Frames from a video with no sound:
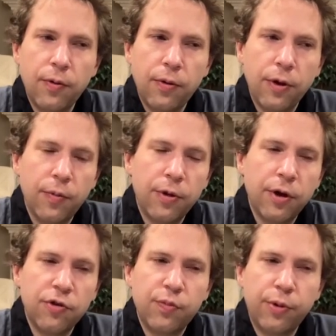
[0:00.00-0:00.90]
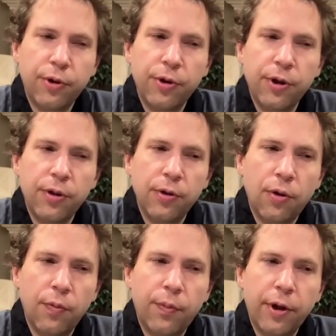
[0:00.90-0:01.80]
yeah, without spoiling the
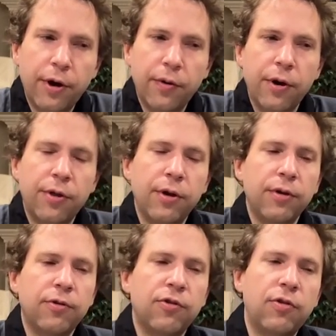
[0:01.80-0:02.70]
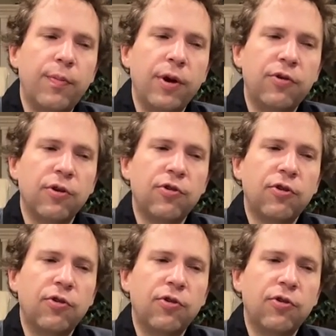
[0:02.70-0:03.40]
whole plot or anything, just the basics.